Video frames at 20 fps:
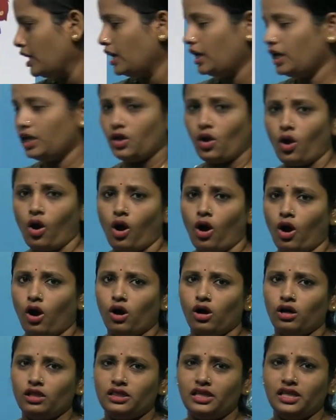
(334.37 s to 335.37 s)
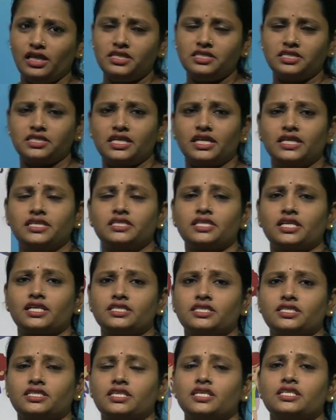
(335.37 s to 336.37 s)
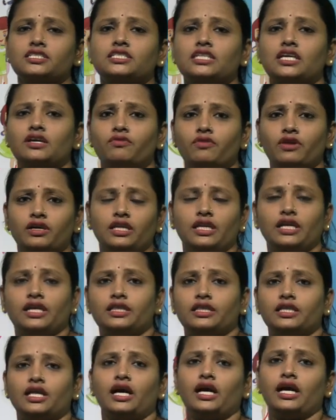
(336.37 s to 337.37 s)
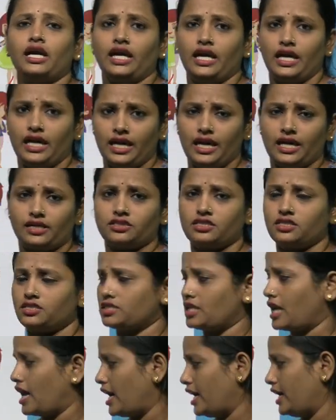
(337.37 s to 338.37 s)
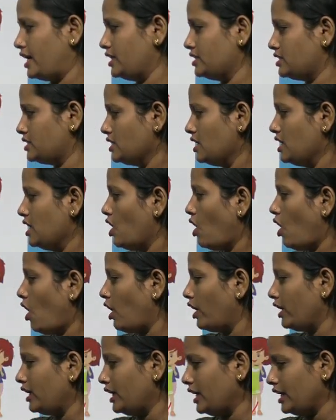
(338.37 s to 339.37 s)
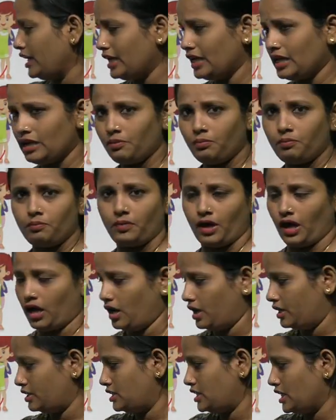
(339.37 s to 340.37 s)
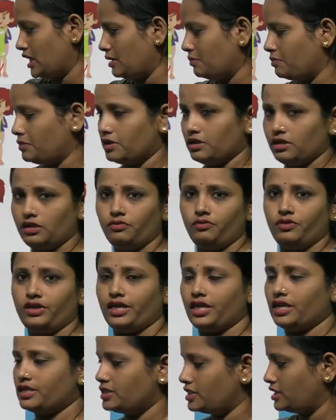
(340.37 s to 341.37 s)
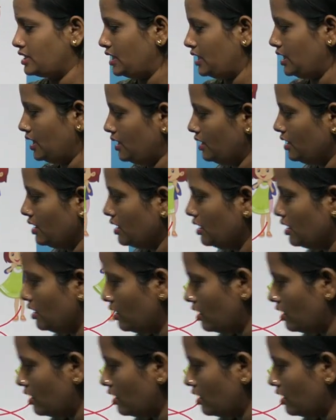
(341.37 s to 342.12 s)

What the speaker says: In all these sentences given in the A exercise or A table, we can see